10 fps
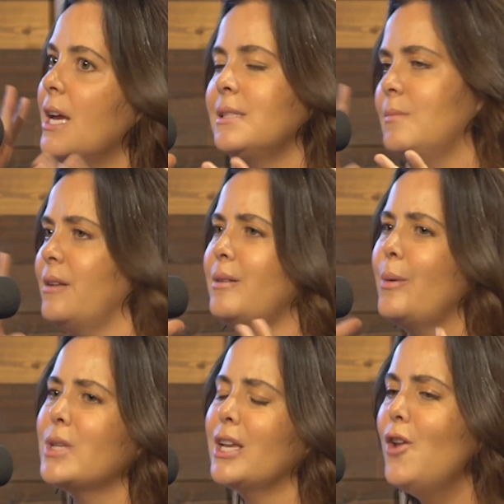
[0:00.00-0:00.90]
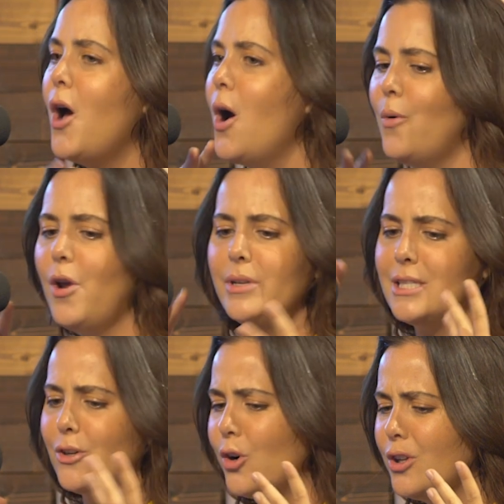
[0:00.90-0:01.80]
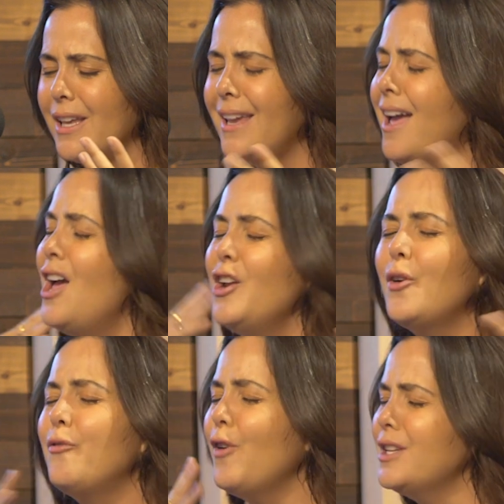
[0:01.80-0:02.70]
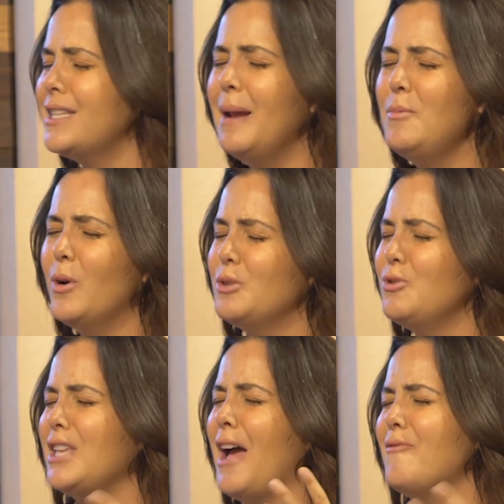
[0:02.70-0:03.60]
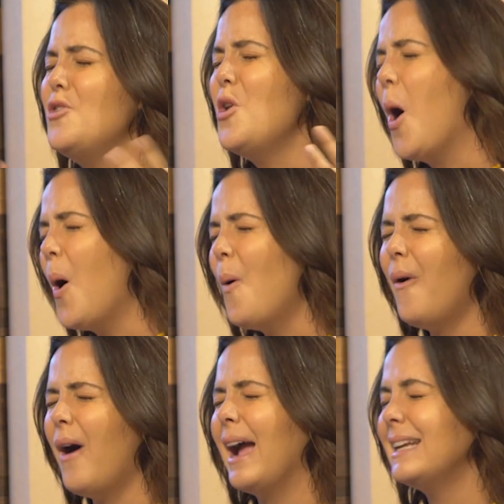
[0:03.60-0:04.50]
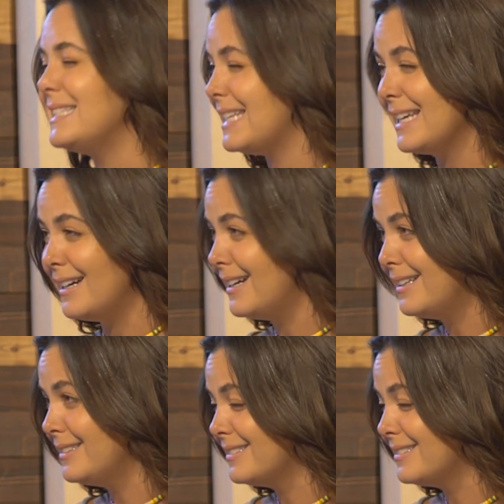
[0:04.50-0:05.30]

And I was like, no, it's still early. Like your first time, you also just have no idea.